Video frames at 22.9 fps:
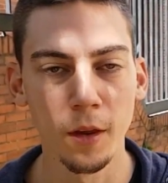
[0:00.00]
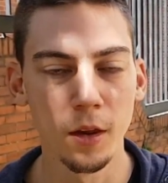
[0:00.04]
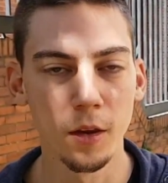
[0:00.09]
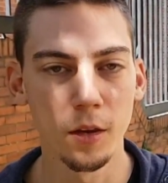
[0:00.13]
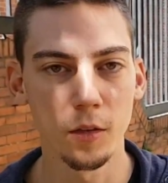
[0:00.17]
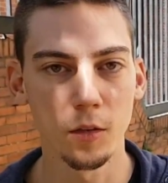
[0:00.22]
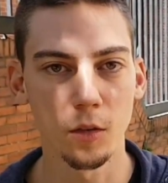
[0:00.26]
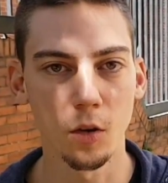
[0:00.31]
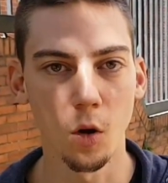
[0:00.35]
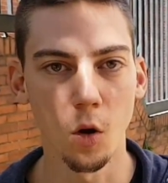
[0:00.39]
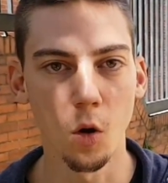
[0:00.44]

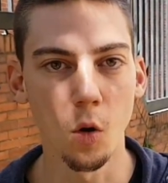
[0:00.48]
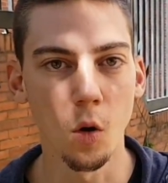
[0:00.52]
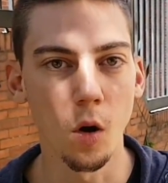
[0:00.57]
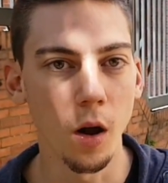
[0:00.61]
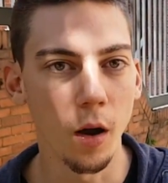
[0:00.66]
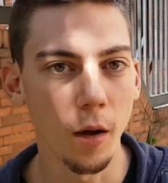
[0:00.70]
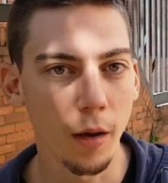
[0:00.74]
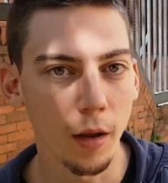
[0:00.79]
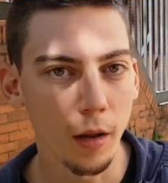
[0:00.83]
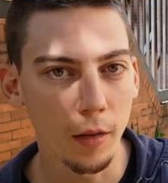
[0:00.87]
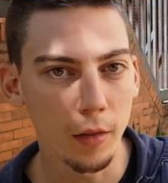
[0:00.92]
So
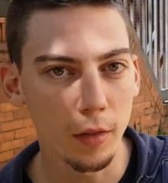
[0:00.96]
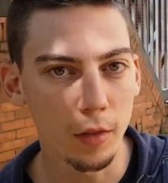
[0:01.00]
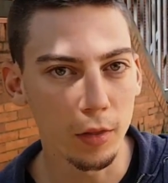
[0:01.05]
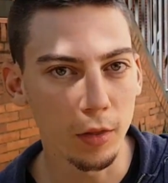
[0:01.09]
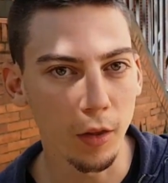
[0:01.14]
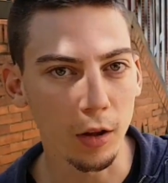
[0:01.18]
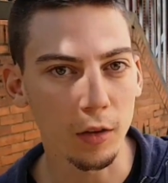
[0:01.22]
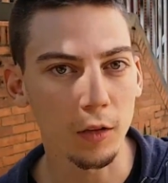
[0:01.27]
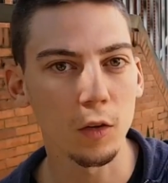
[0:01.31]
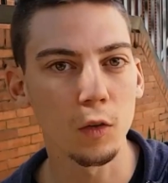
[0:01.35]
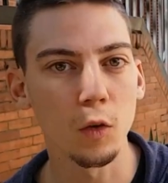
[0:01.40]

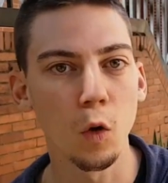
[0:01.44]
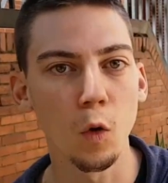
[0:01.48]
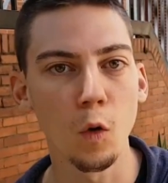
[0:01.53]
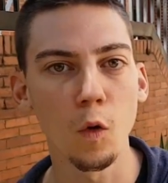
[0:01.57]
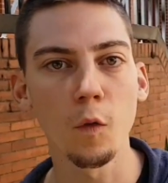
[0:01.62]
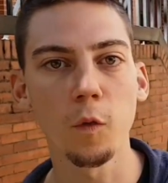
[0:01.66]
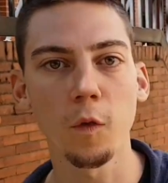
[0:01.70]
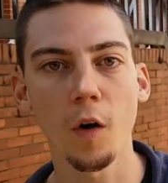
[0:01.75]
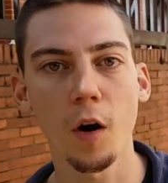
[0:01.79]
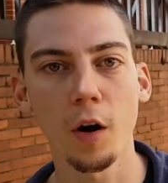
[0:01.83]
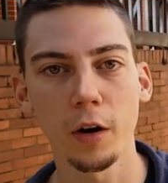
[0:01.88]
not too
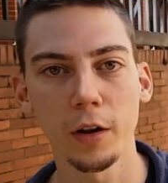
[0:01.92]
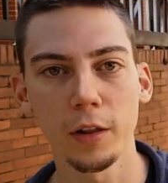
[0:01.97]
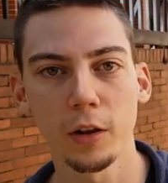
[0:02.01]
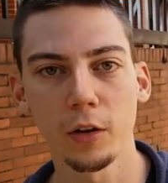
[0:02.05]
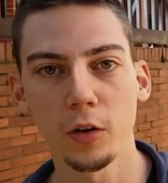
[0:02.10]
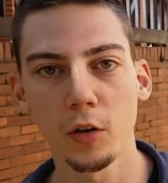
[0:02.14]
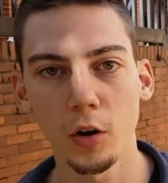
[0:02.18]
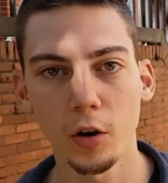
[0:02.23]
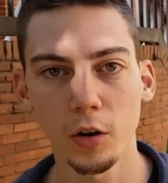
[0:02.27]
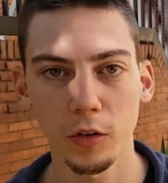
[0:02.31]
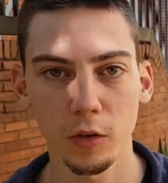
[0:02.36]
far in the
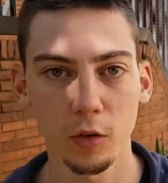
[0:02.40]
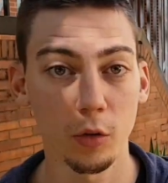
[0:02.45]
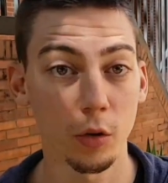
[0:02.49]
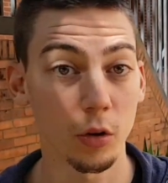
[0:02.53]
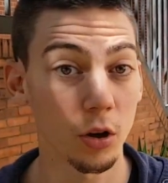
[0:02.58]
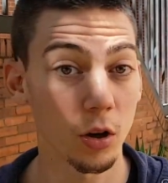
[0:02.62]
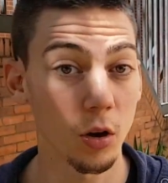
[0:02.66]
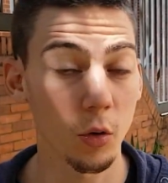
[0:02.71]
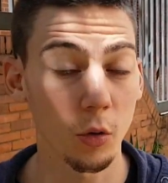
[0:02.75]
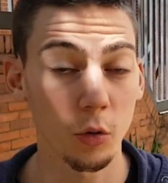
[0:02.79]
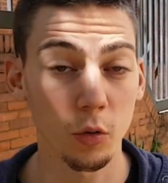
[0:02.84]
north, so you're
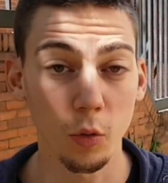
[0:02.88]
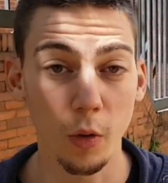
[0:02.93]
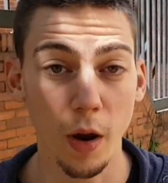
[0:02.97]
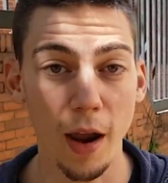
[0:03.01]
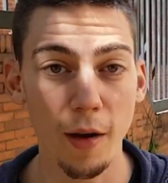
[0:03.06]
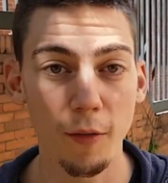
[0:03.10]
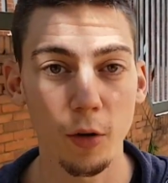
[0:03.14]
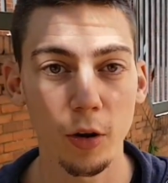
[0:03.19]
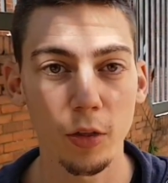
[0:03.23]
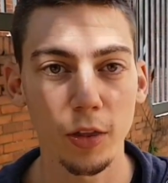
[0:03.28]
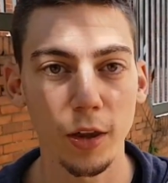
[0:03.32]
close to
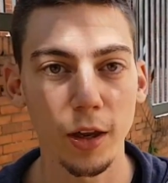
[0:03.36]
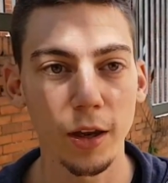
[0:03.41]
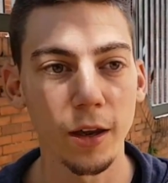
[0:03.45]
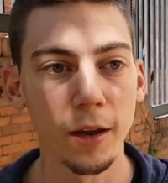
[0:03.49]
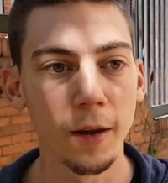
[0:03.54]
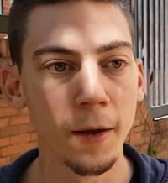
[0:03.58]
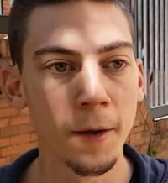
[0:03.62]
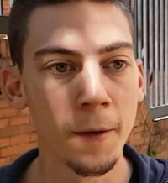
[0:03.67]
everything.